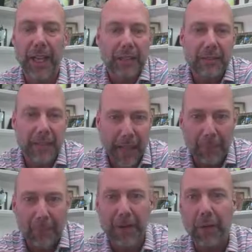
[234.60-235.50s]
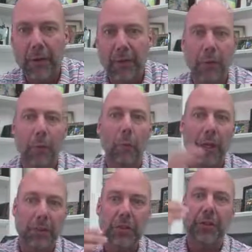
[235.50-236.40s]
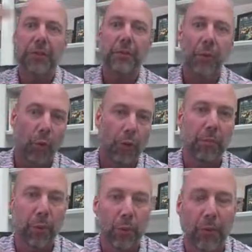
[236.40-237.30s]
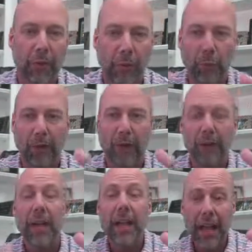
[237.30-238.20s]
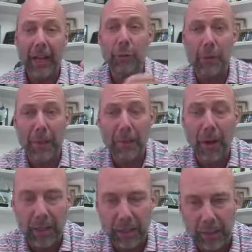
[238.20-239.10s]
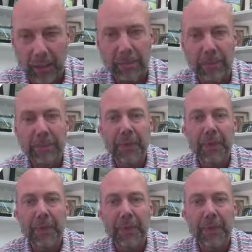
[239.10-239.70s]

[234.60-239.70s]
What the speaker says: I happen to know, is on the western and northern border of where I drew that polygram.